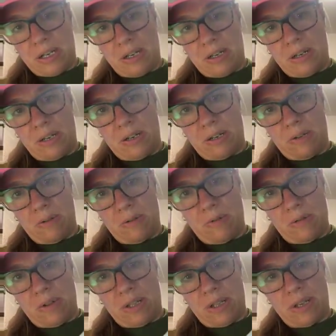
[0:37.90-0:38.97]

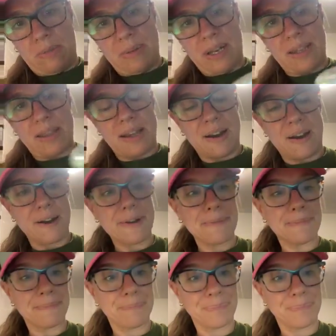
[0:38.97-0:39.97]
a little bit in there.